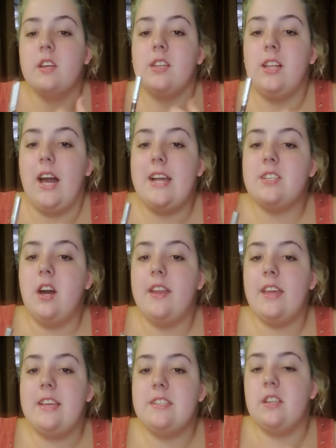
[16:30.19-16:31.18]
Glides on
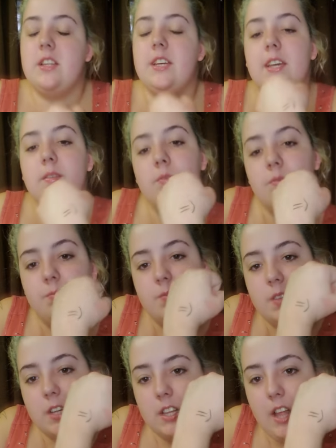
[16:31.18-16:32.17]
easily. Look at